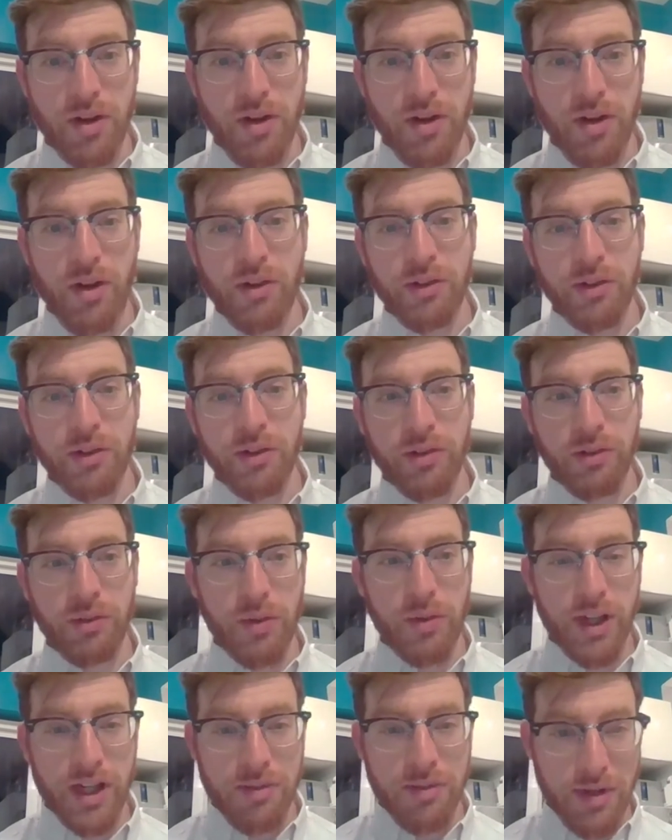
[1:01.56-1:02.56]
because
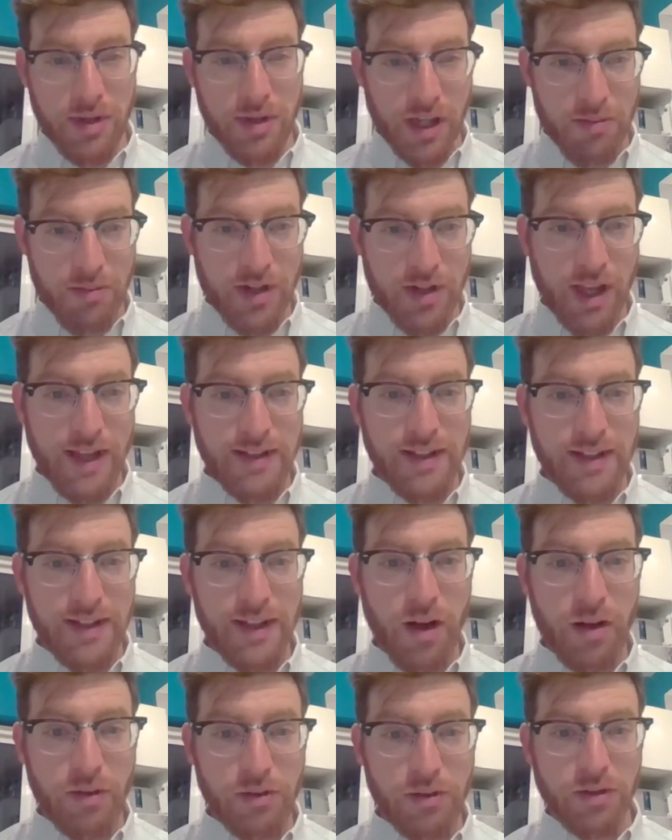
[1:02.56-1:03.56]
we're going to be
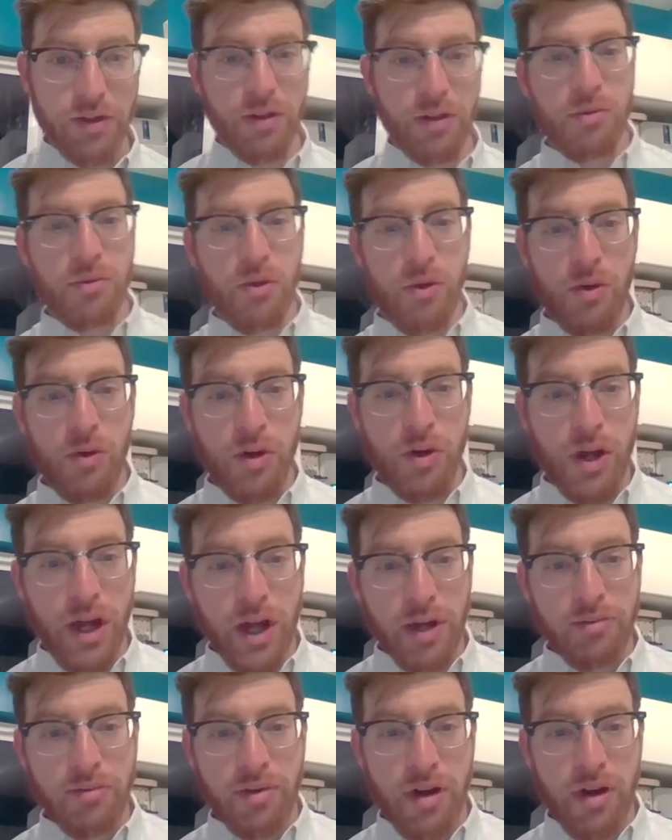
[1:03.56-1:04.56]
communicating a whole lot more
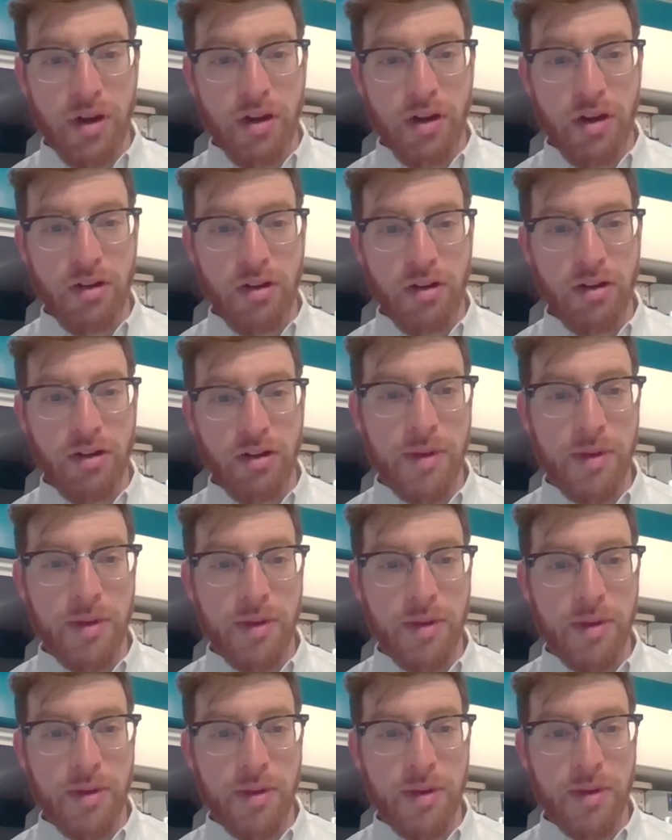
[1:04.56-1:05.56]
programming
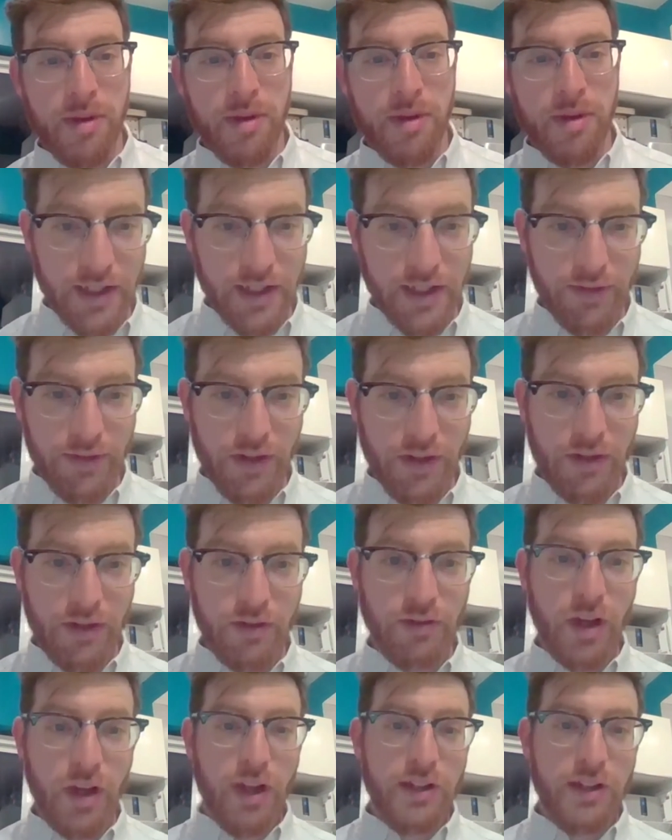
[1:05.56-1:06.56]
over the next
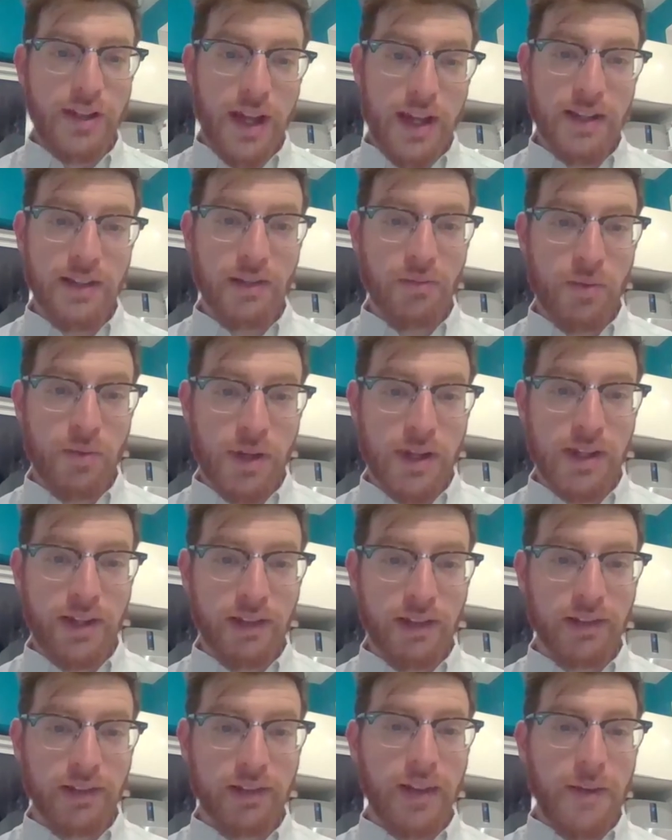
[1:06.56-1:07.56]
few days and
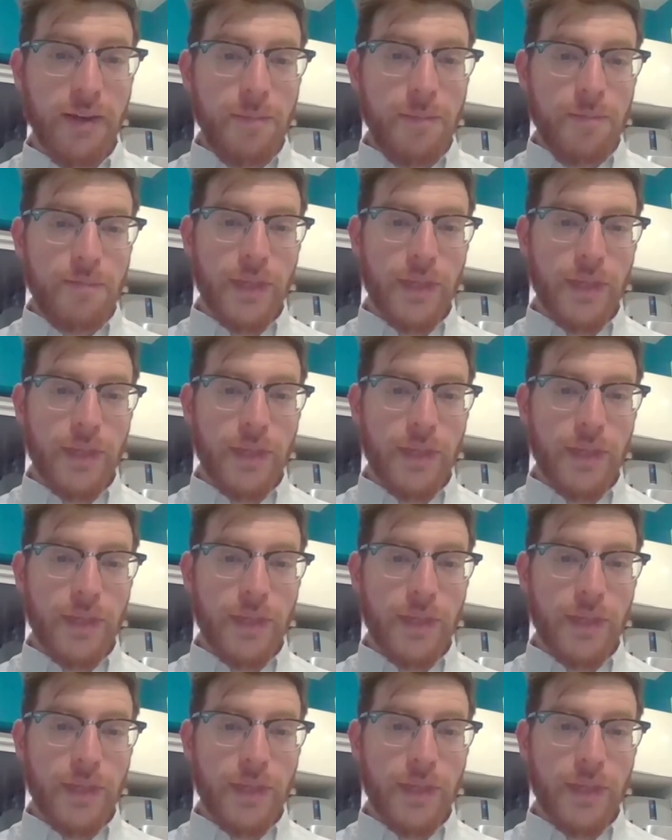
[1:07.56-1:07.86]
weeks,